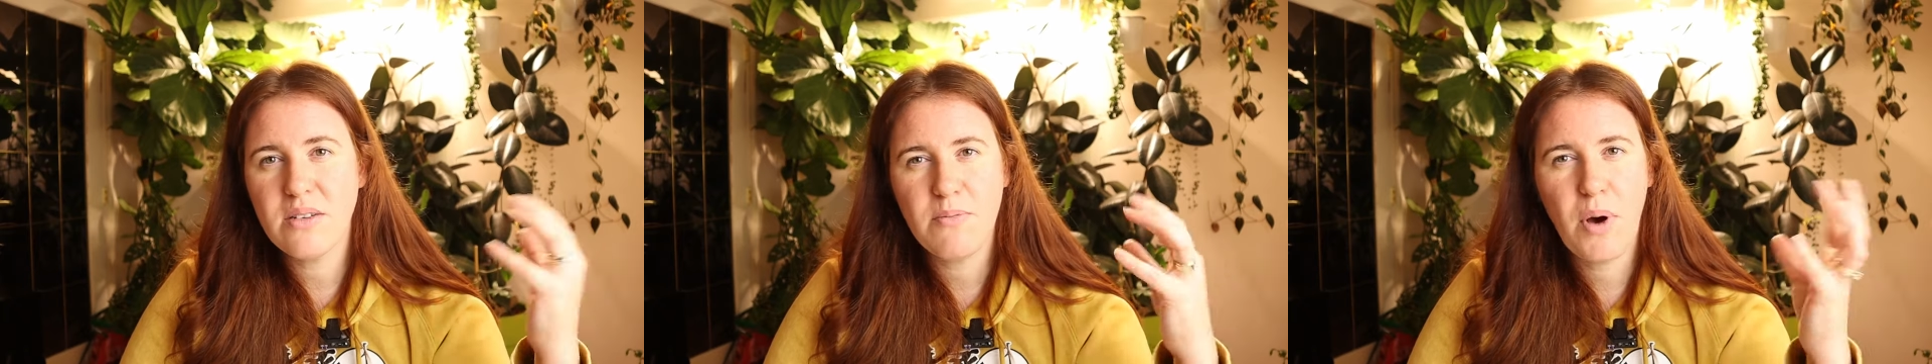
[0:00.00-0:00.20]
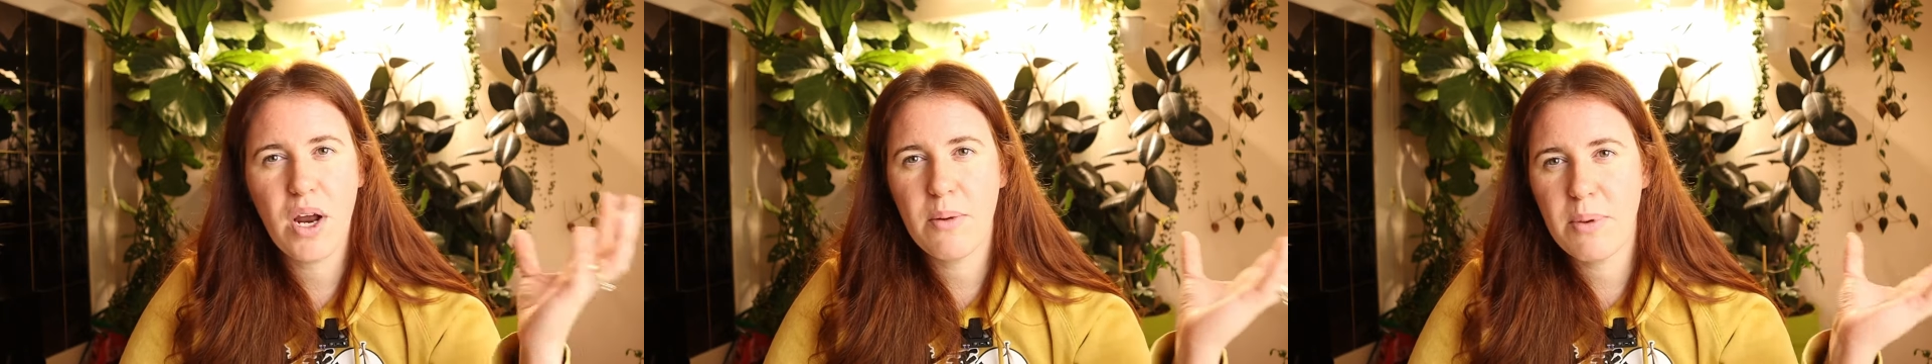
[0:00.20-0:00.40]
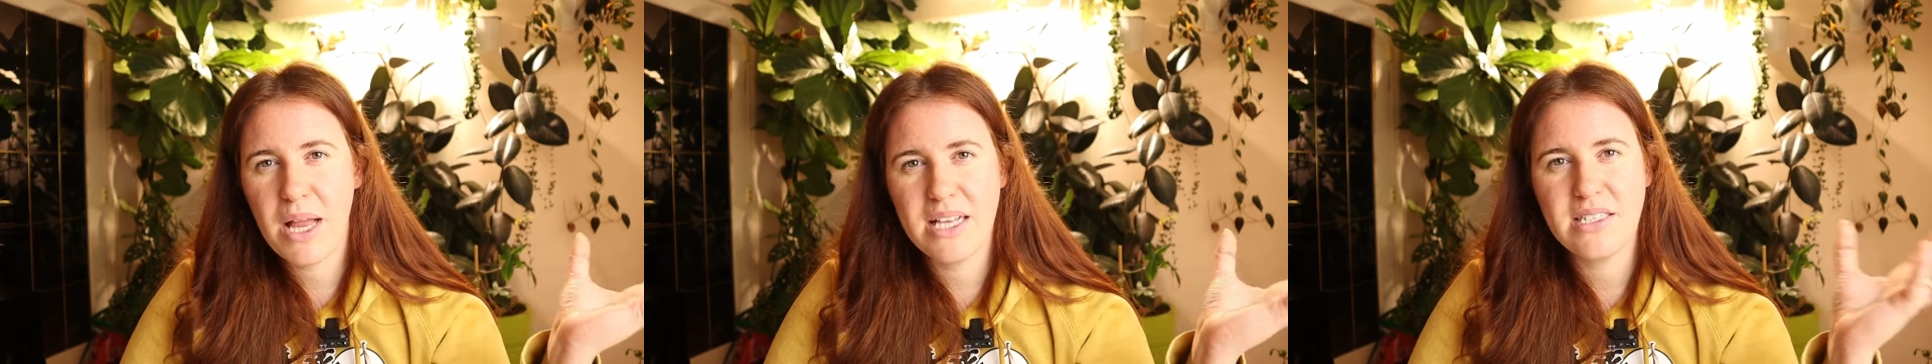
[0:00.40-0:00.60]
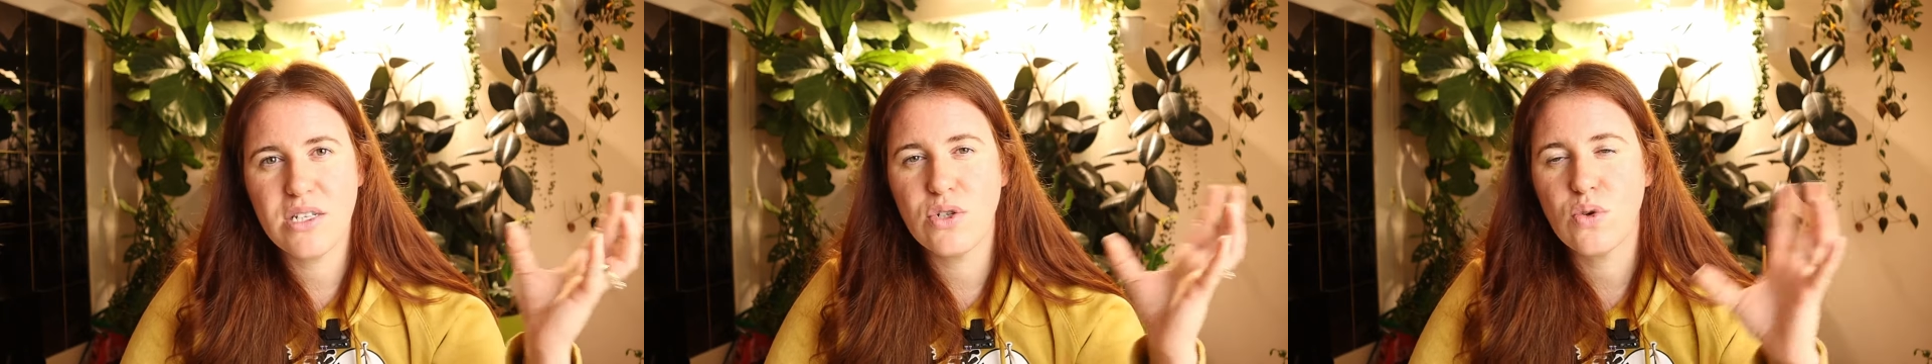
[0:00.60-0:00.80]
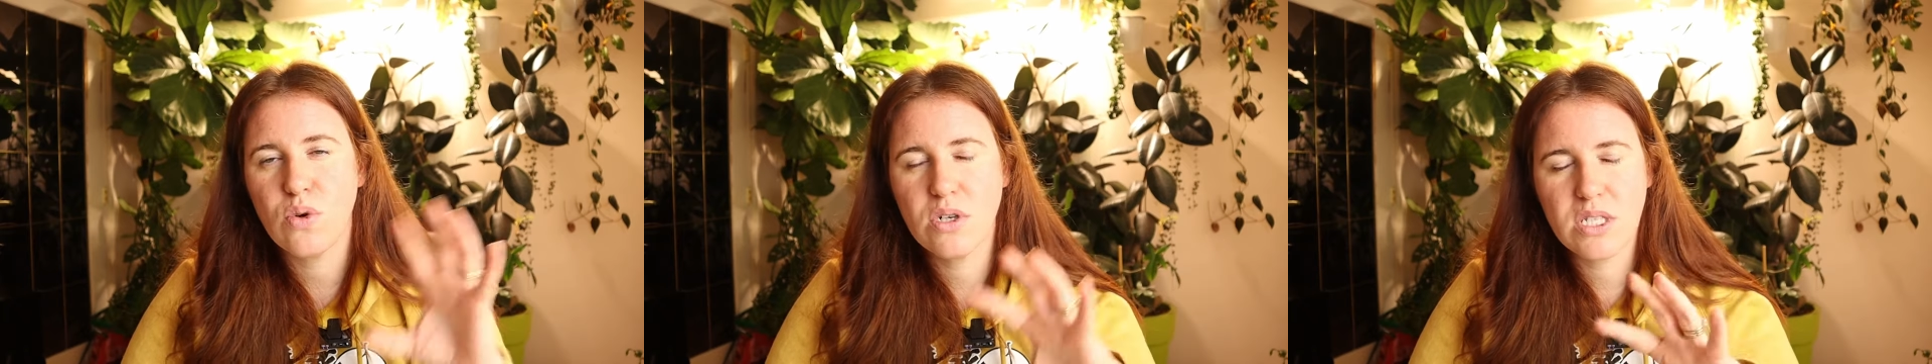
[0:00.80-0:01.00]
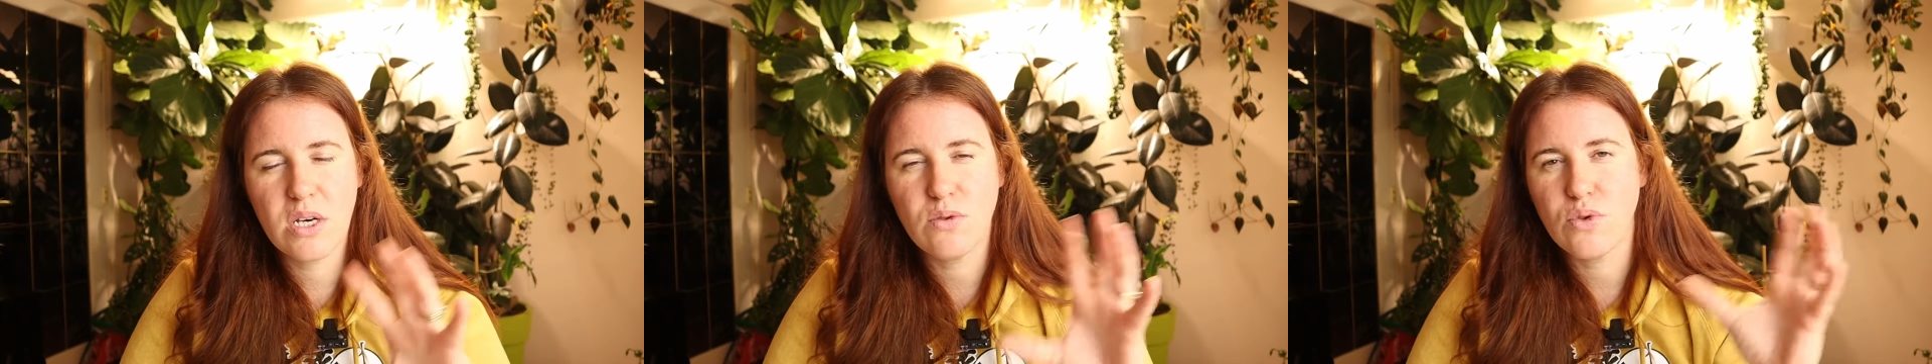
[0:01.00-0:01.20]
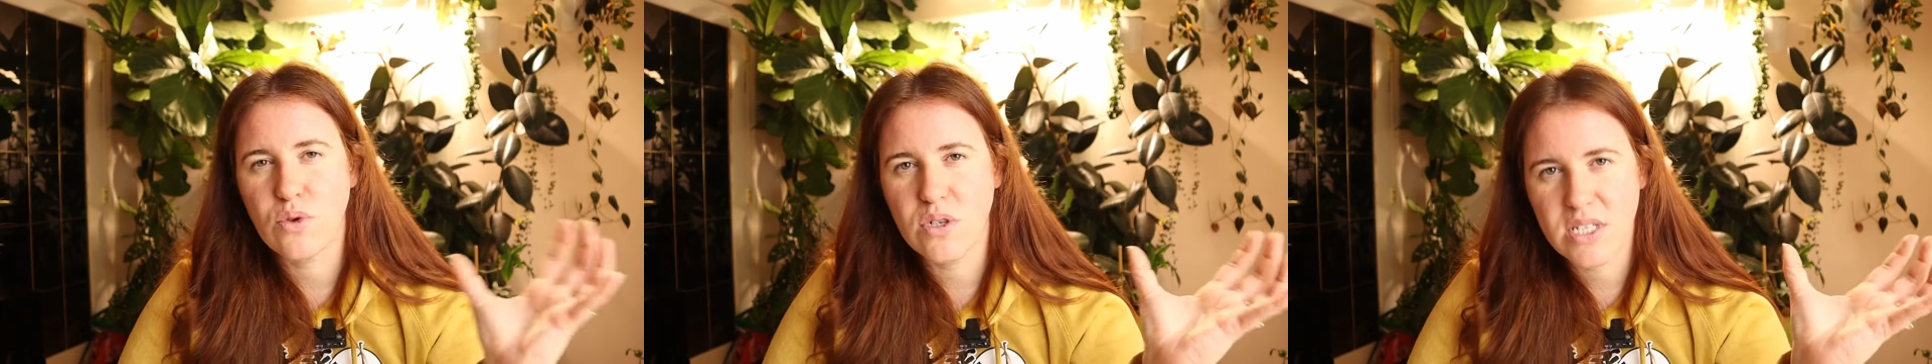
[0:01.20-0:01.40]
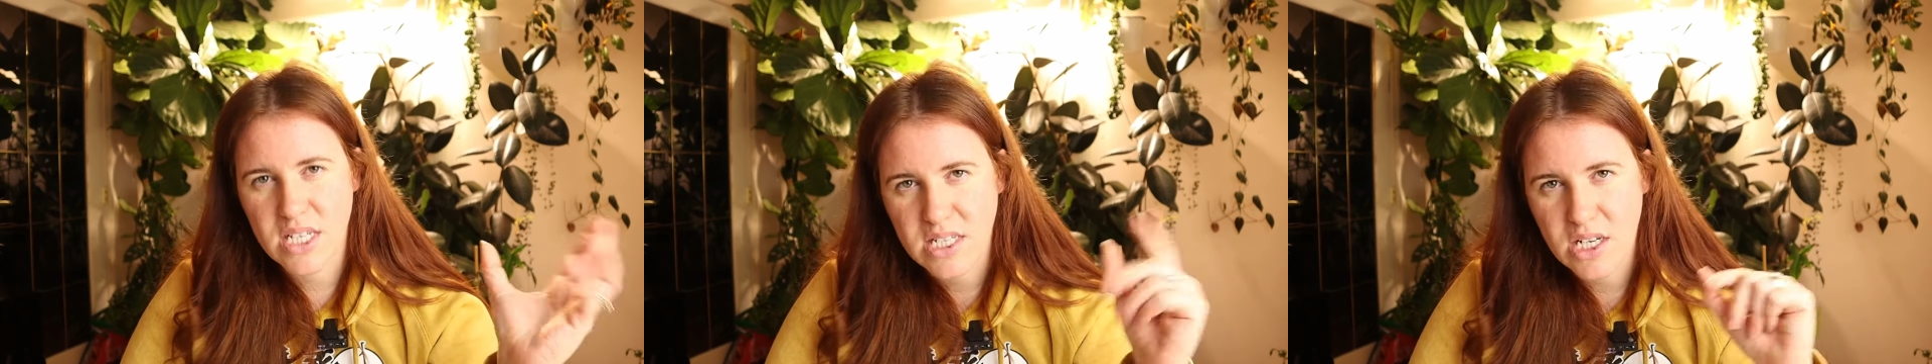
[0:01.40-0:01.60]
potted plants indoors,
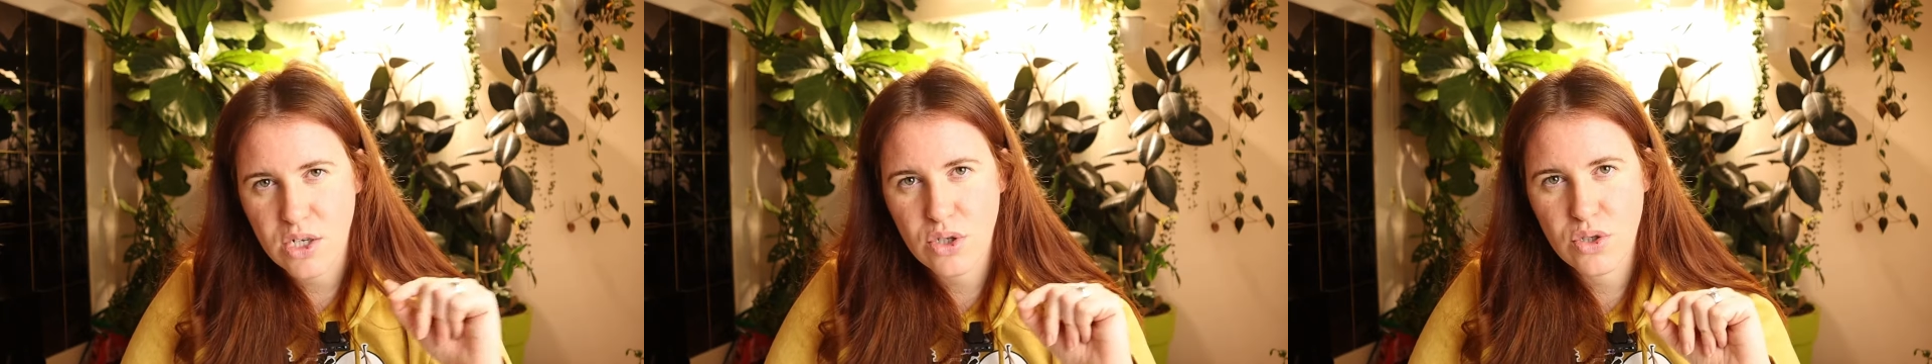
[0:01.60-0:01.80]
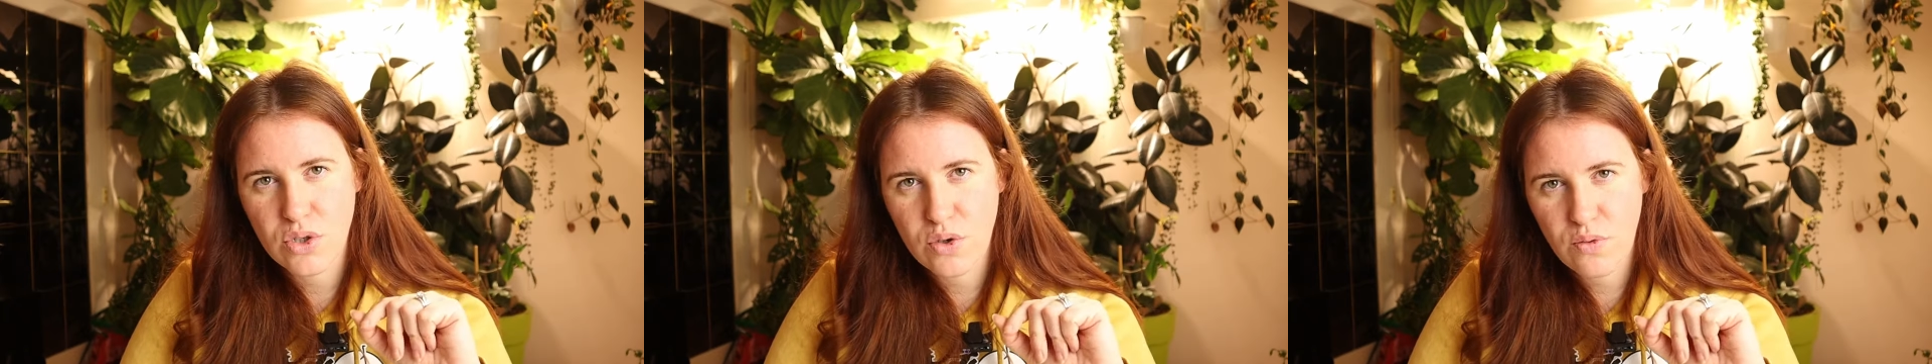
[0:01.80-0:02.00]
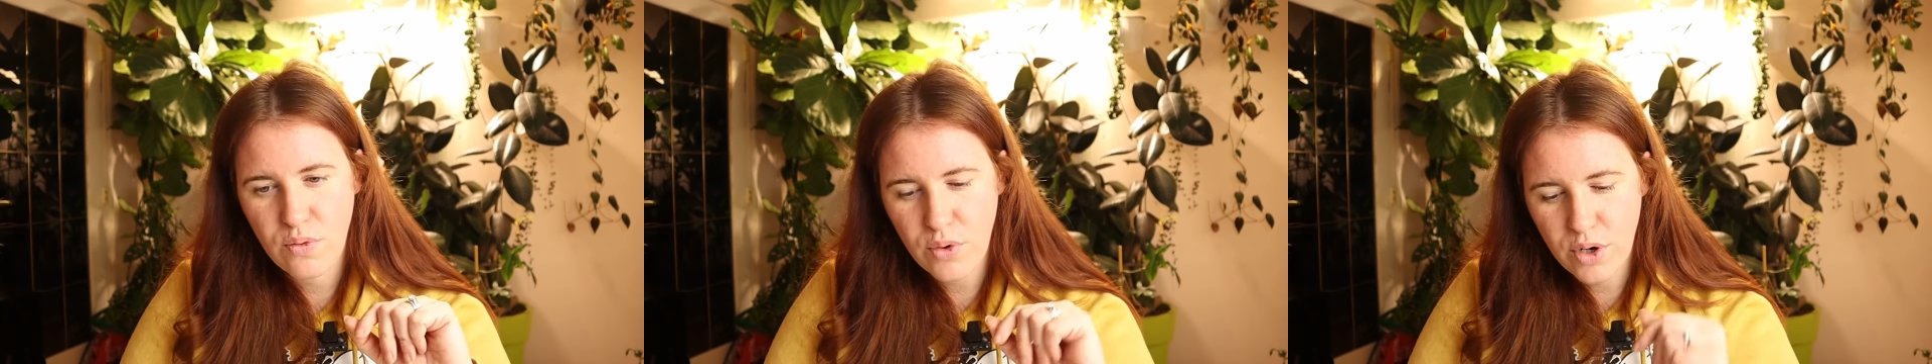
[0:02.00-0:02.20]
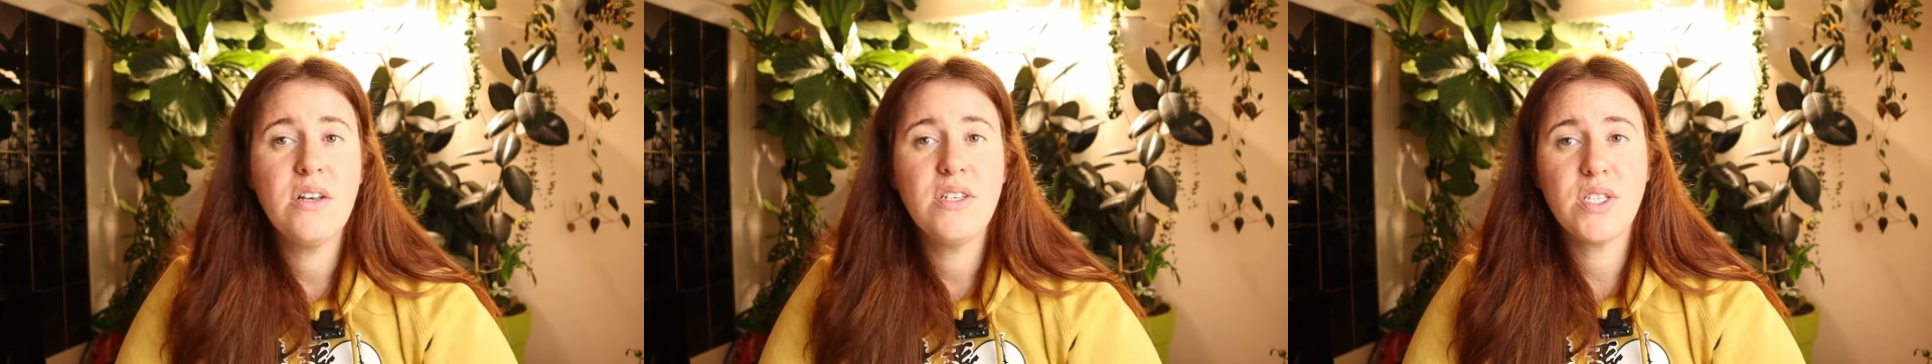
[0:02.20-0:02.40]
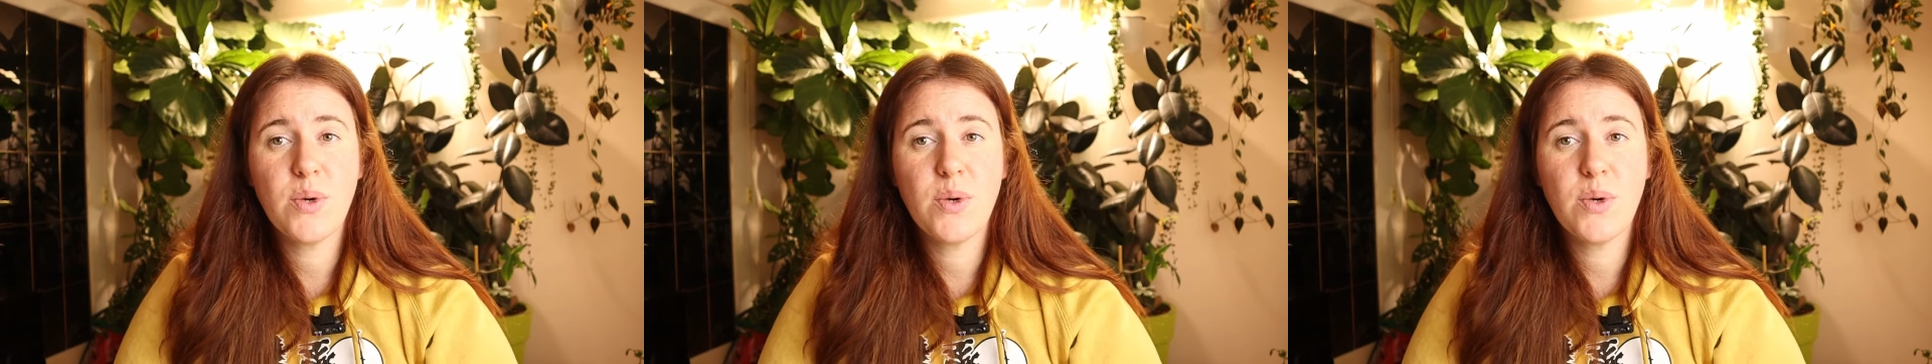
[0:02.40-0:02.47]
outdoors, et cetera and so forth.